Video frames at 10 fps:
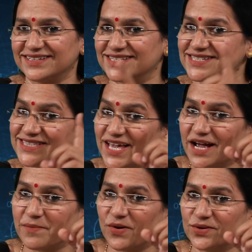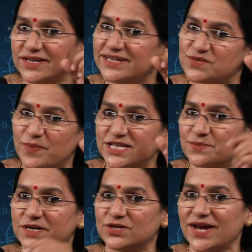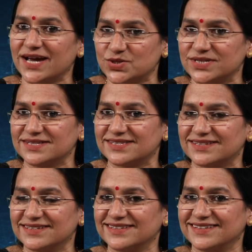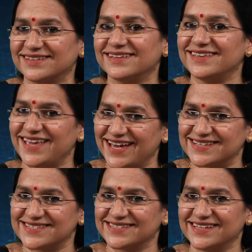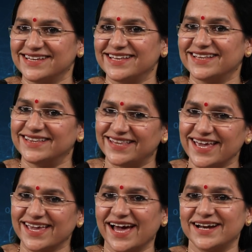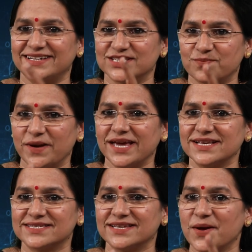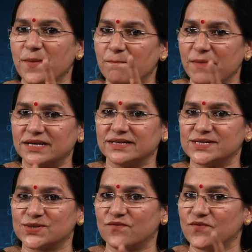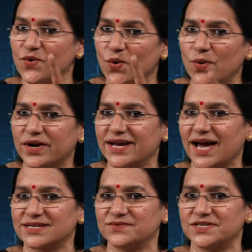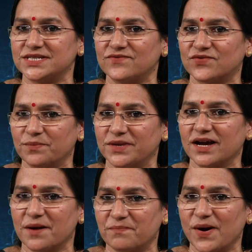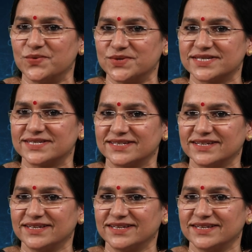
Just think about the displacement reactions. Yes, they can displace metals of lower reactivity from their compounds.